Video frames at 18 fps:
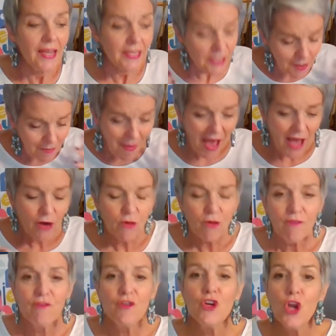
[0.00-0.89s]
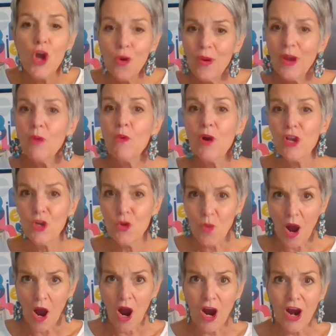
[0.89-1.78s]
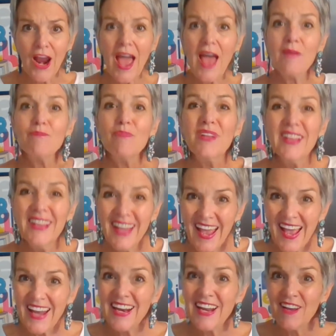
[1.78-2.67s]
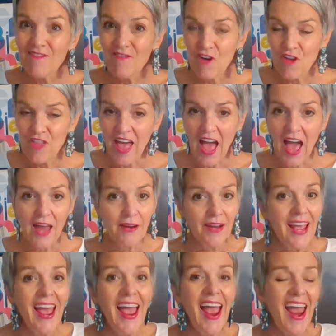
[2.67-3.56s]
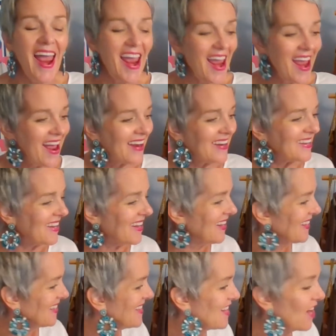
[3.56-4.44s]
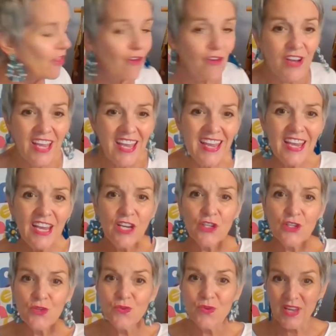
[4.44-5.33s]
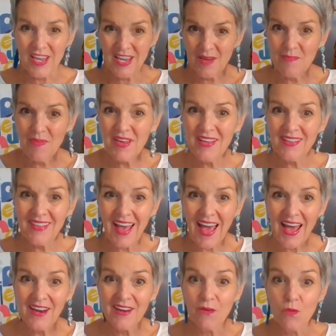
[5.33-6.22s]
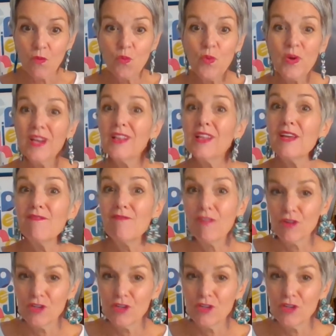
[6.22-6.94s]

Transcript: it's a matter of knowing where you are and planning for that. And another key to keeping that really